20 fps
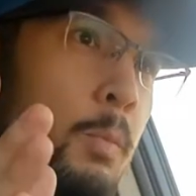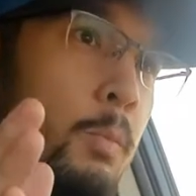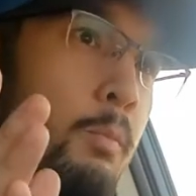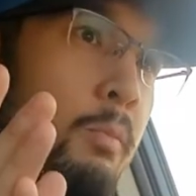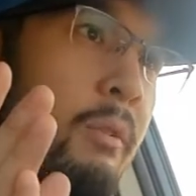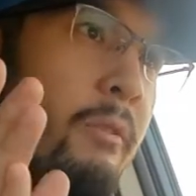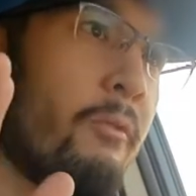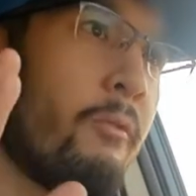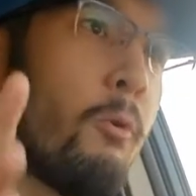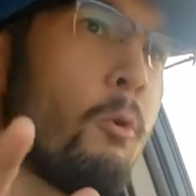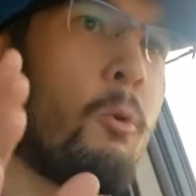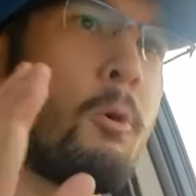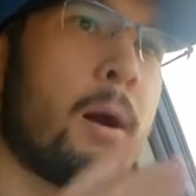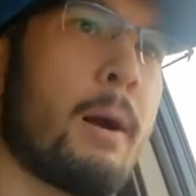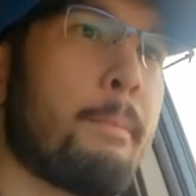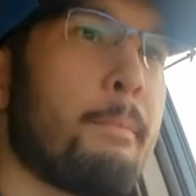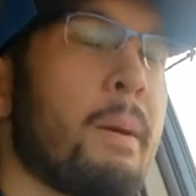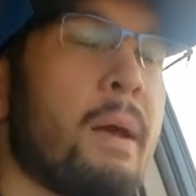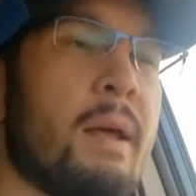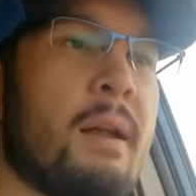before
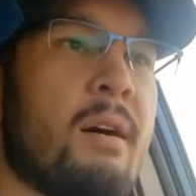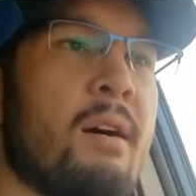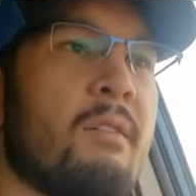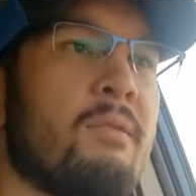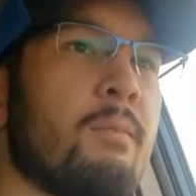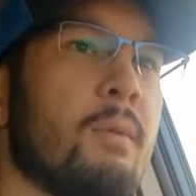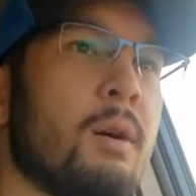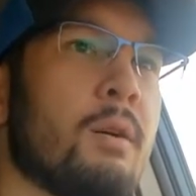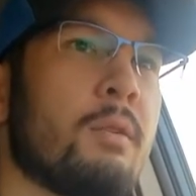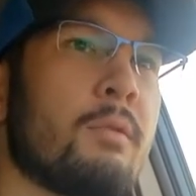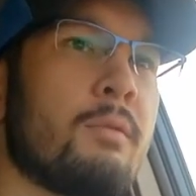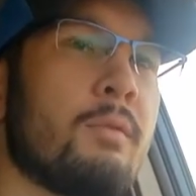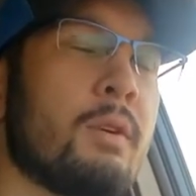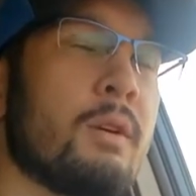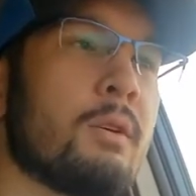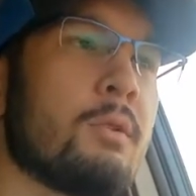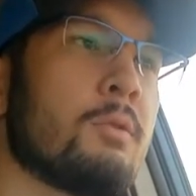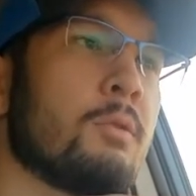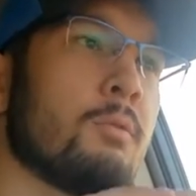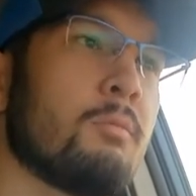I paid off my other
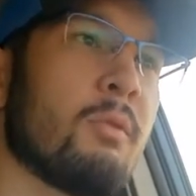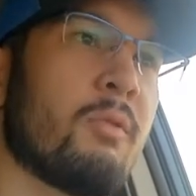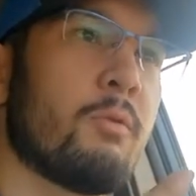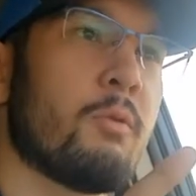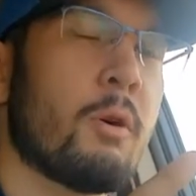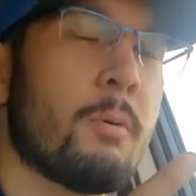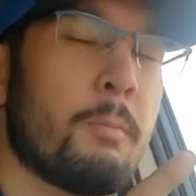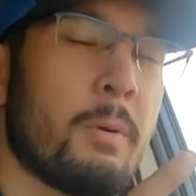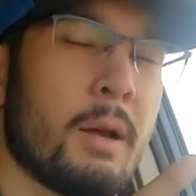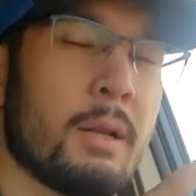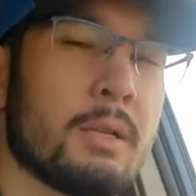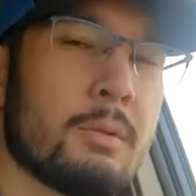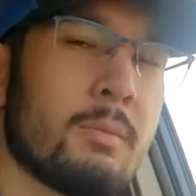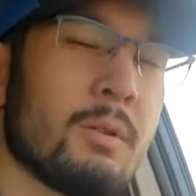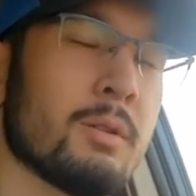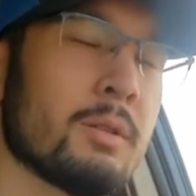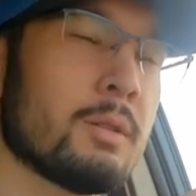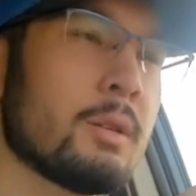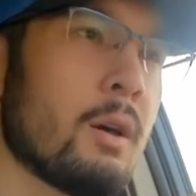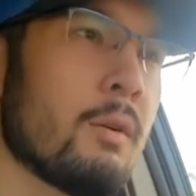vehicle and before I paid some
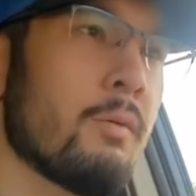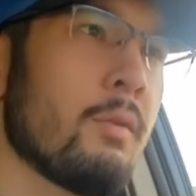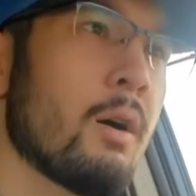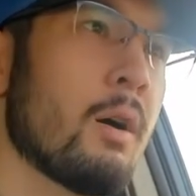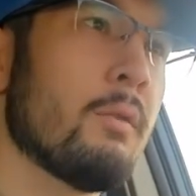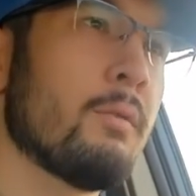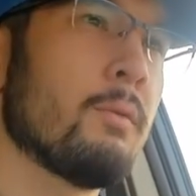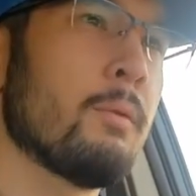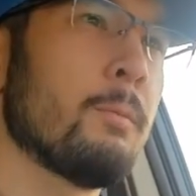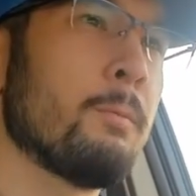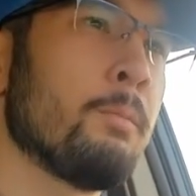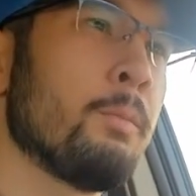other stuff off,